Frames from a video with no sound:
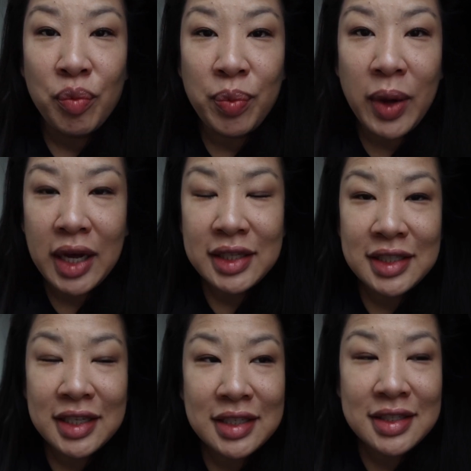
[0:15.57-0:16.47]

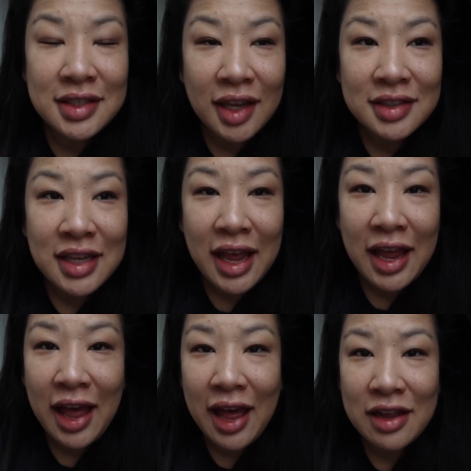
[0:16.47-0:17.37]
But it is
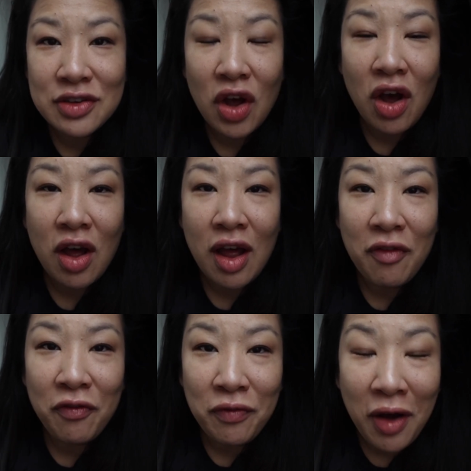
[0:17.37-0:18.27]
Sunday and
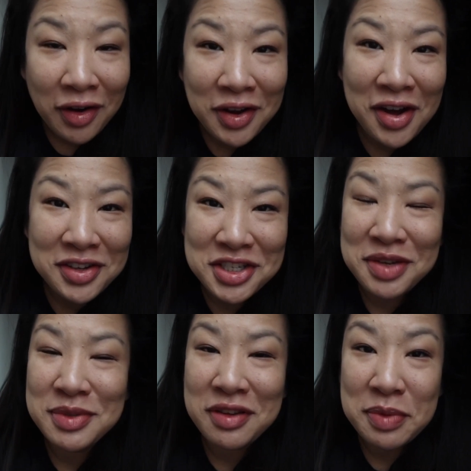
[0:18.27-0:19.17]
Hong Kong
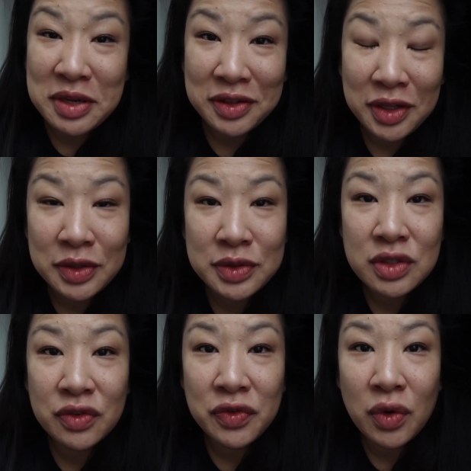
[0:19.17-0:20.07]
gyms have been
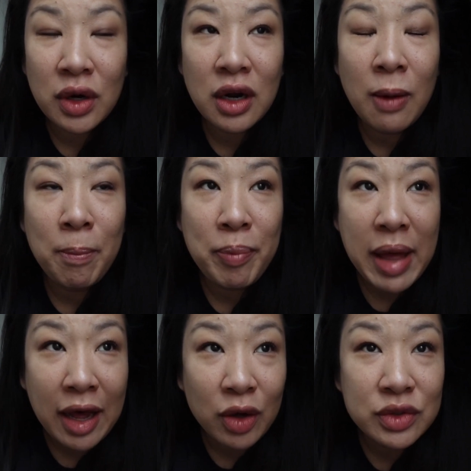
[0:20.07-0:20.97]
closed for
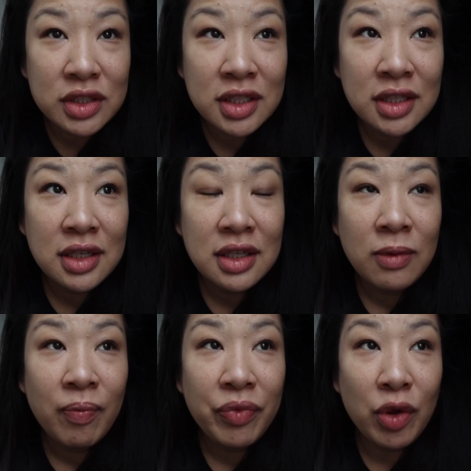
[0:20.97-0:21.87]
about
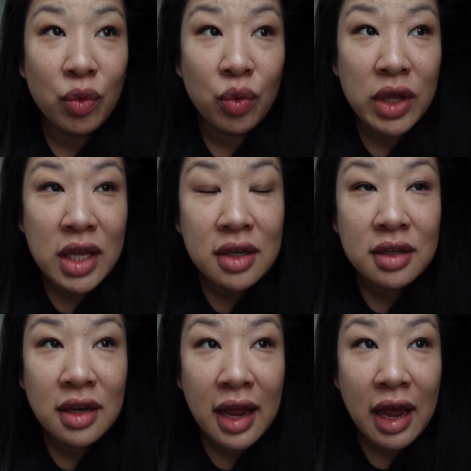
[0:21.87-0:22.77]
a
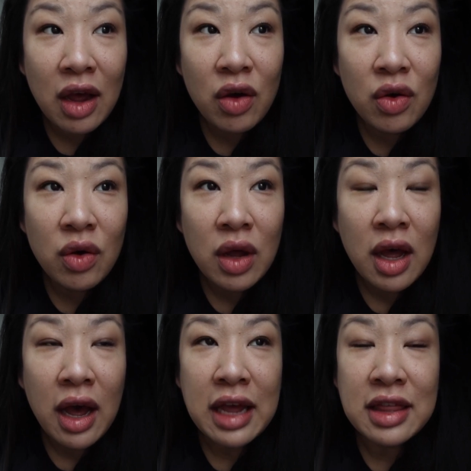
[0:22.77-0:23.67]
week now.
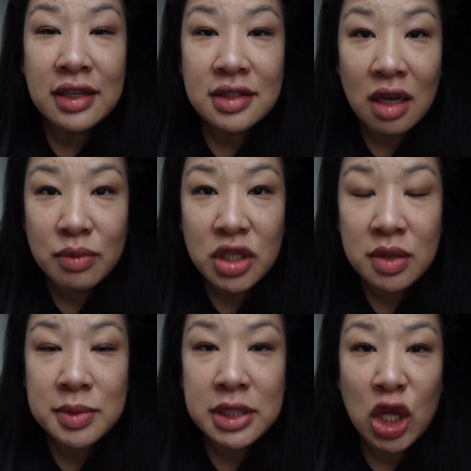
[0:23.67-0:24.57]
I think some
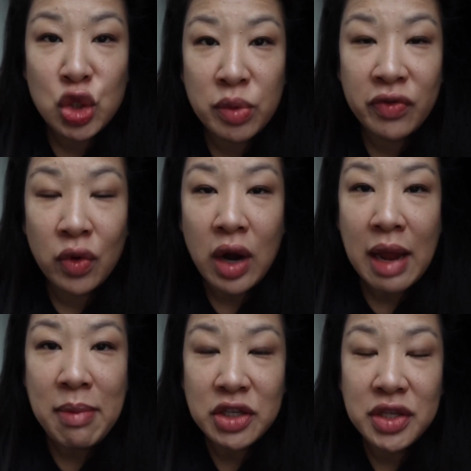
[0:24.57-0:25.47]
gyms closed before.
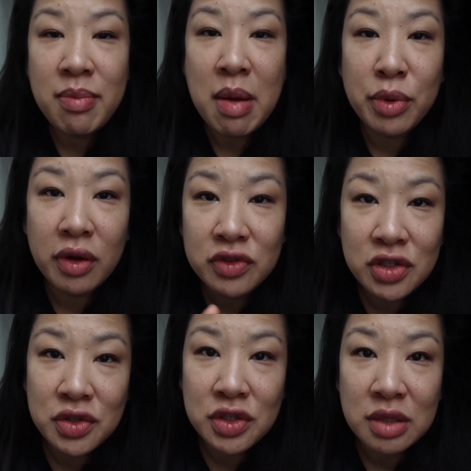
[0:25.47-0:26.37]
I'm actually a member of
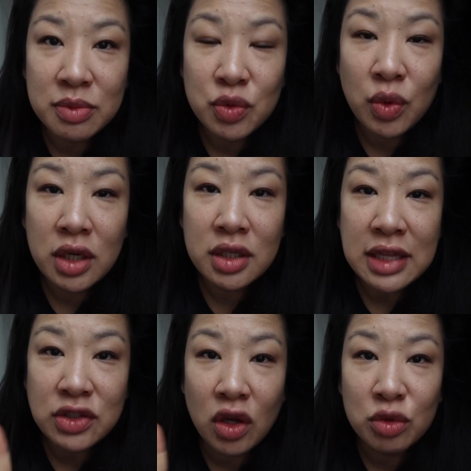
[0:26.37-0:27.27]
two gyms. One
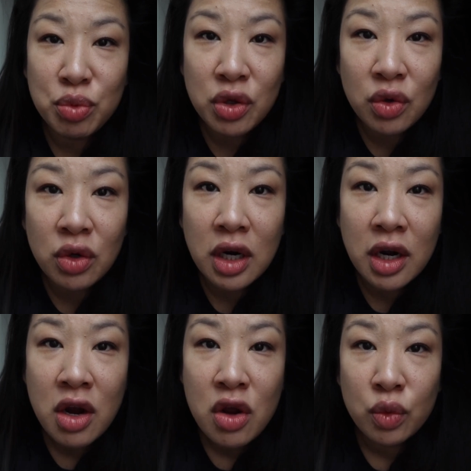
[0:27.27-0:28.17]
that's called
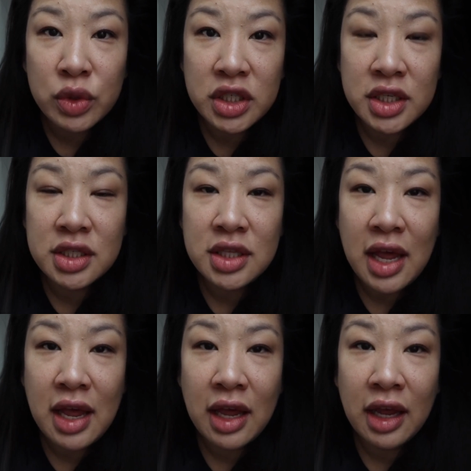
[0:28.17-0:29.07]
Pure, which is
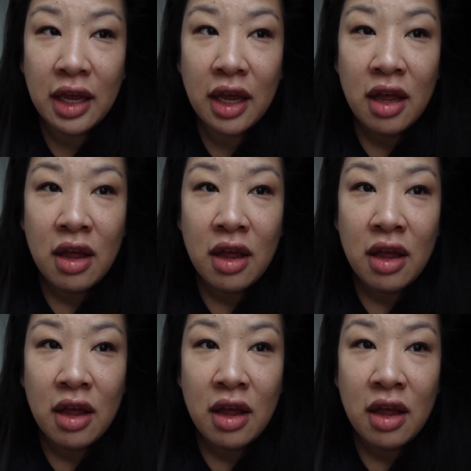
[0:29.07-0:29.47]
a